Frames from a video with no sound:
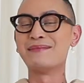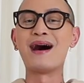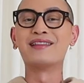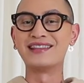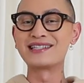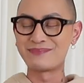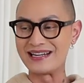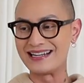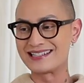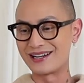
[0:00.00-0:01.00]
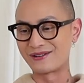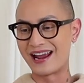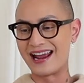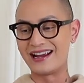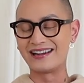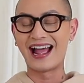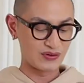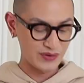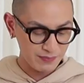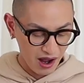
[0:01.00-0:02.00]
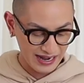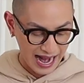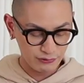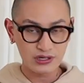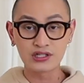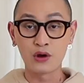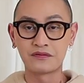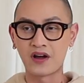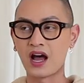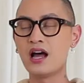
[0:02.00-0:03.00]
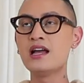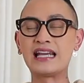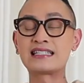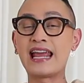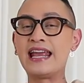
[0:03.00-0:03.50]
about this piece, okay? When we bought our sofa, it's